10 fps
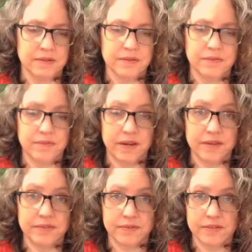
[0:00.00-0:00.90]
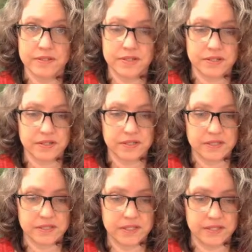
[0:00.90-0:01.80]
5 for the
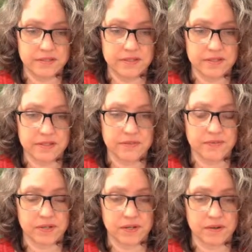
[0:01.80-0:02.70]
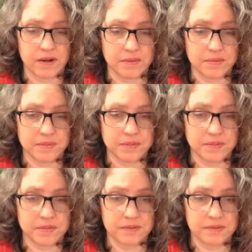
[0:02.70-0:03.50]
church and 6 for our crops.